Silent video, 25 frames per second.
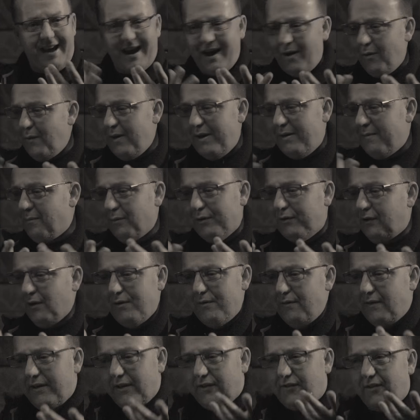how brilliant,
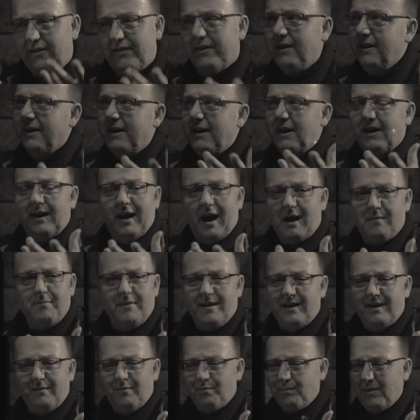he do this. Brilliant technique. I
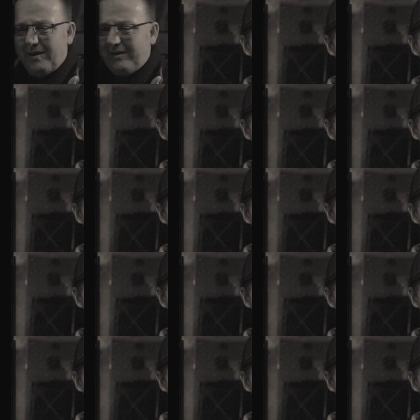mean,